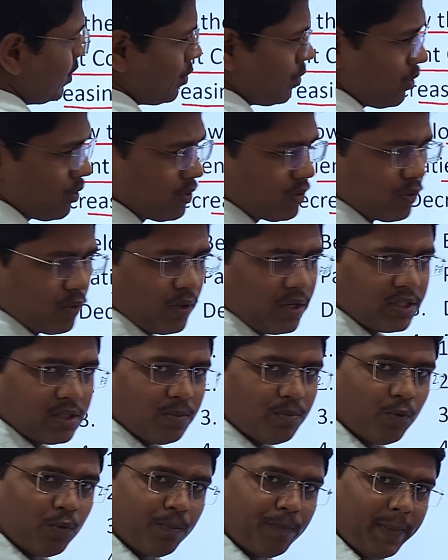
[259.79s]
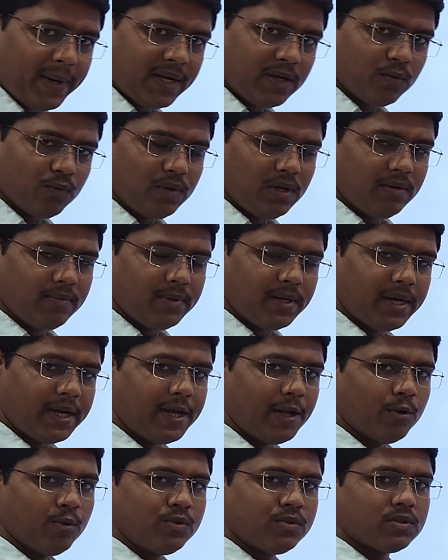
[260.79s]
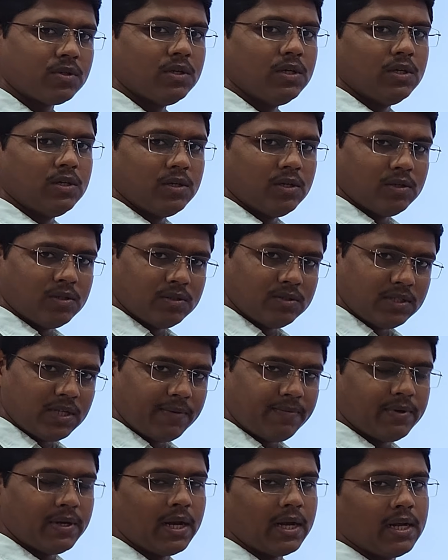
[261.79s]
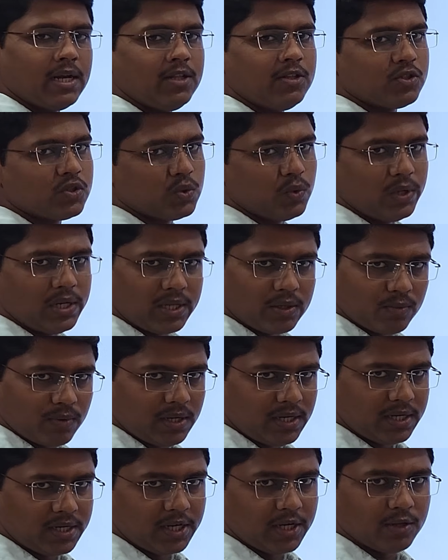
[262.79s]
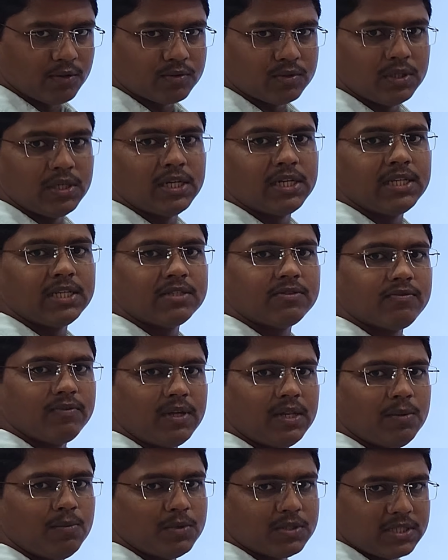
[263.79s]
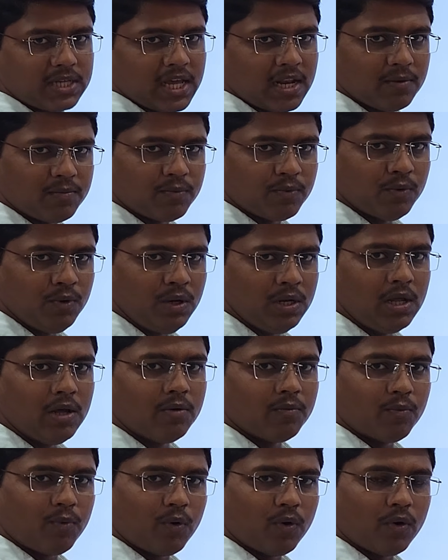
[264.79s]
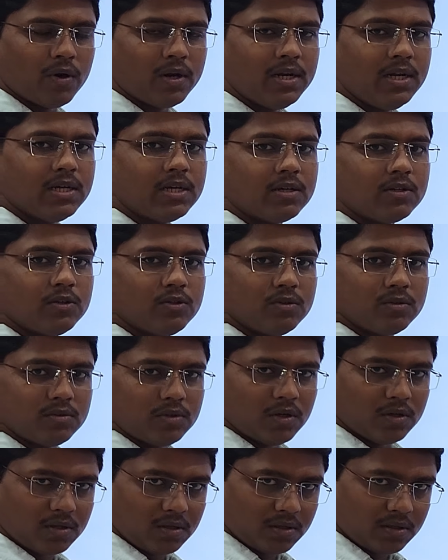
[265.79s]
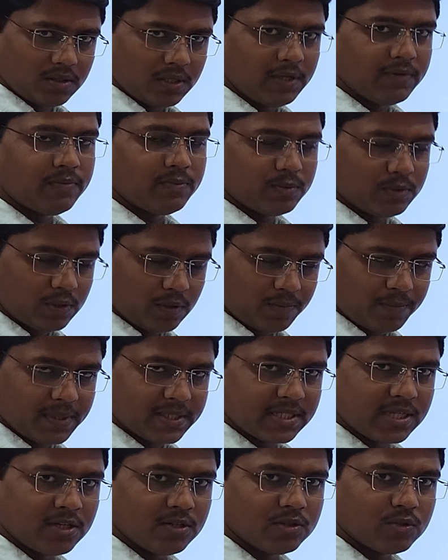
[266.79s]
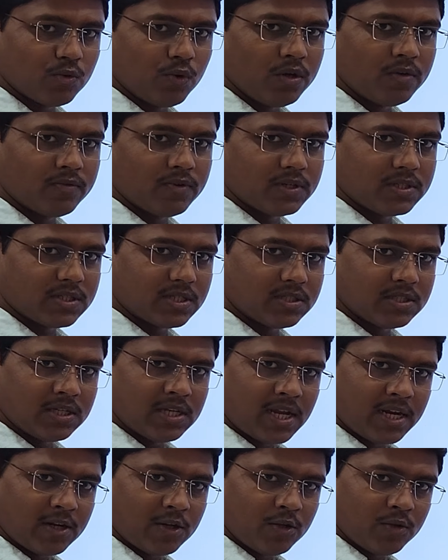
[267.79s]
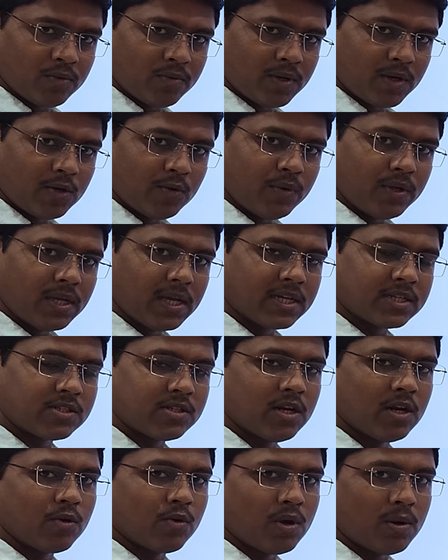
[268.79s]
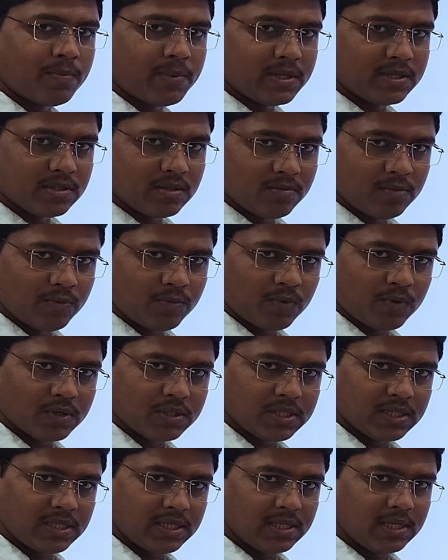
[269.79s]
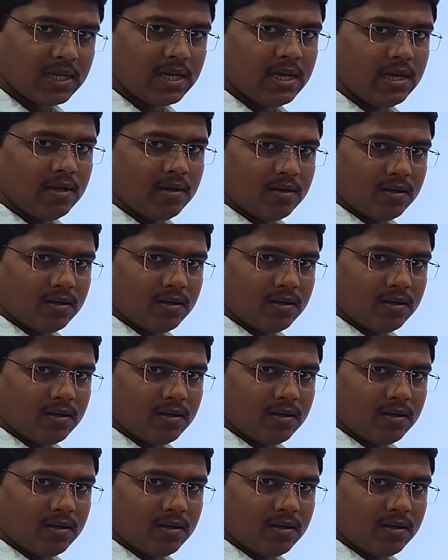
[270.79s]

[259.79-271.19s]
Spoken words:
You know, when the movement will be reduced, definitely the swelling will reduce. It is very much helpful for if the patient is going for surgery, and if you are doing external compression before the